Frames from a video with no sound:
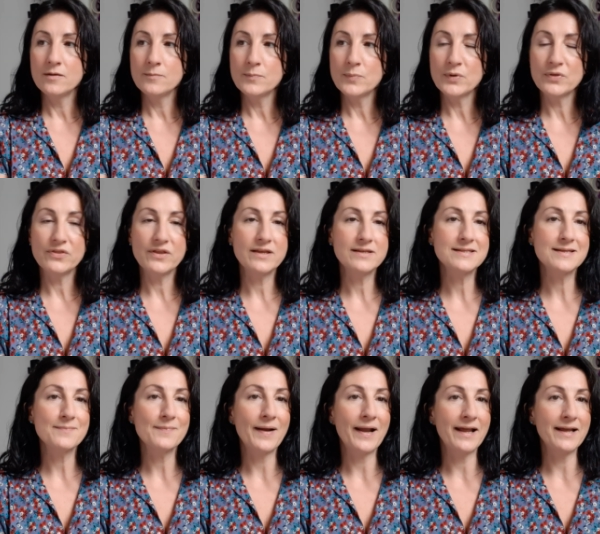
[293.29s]
put things
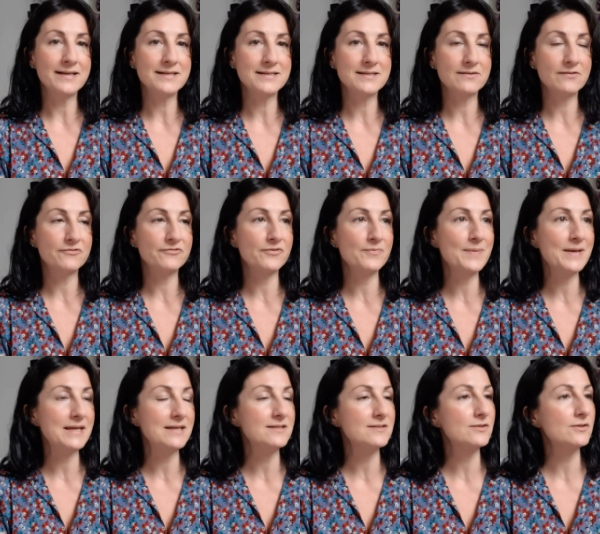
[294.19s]
in place for
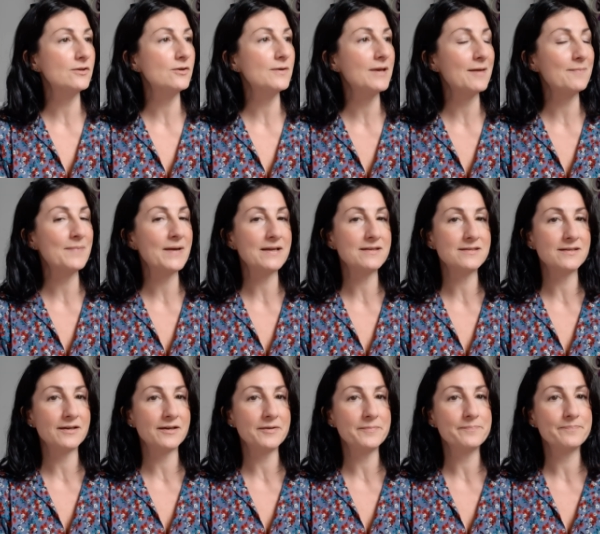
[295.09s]
me to get
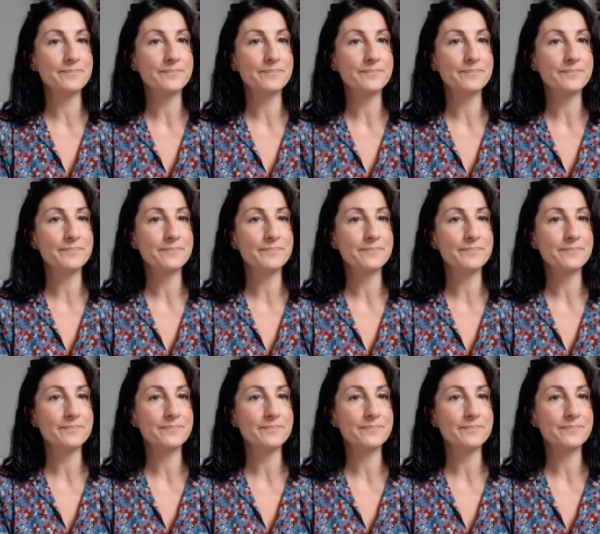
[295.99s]
better.